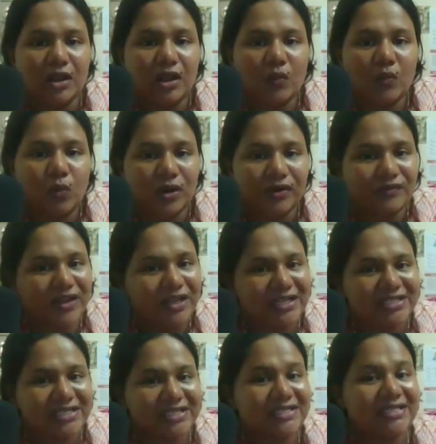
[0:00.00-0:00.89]
what we
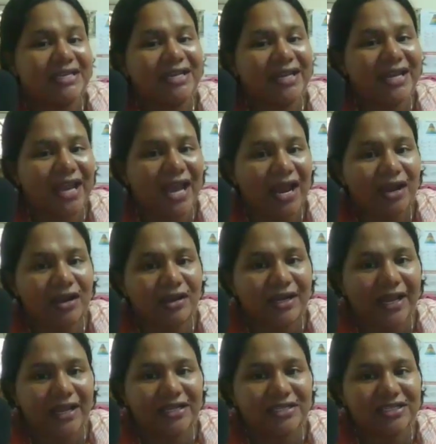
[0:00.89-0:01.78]
can see is it can
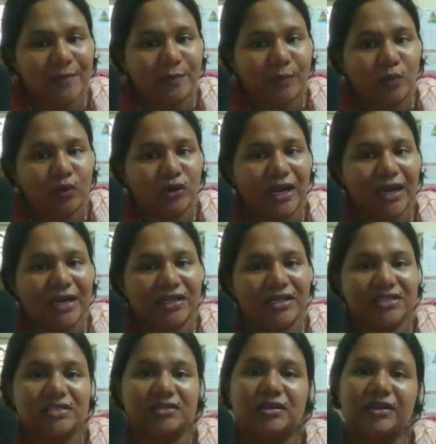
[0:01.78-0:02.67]
take support at
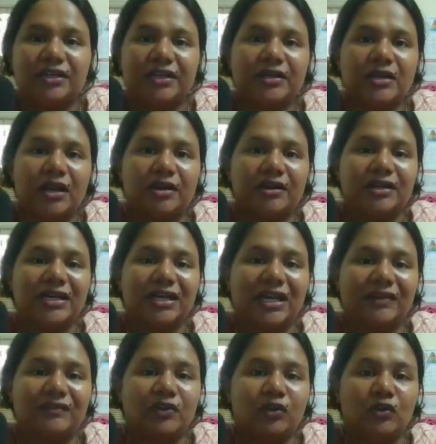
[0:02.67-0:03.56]
this 1300
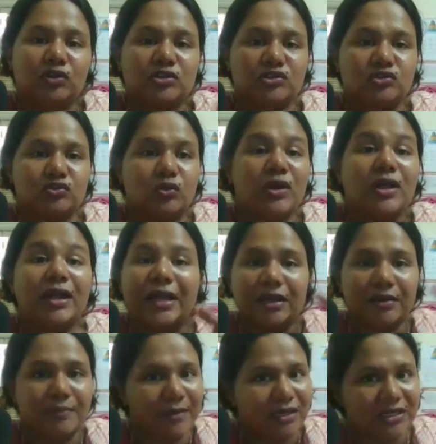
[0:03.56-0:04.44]
level also in a
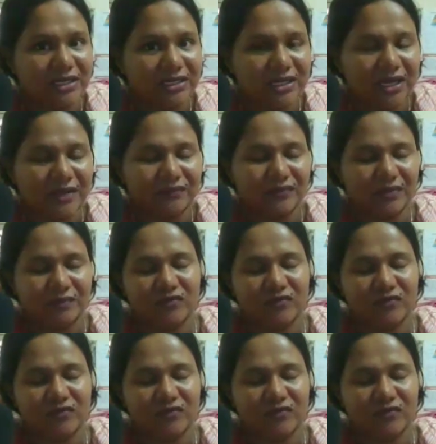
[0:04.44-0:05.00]
monthly time frame,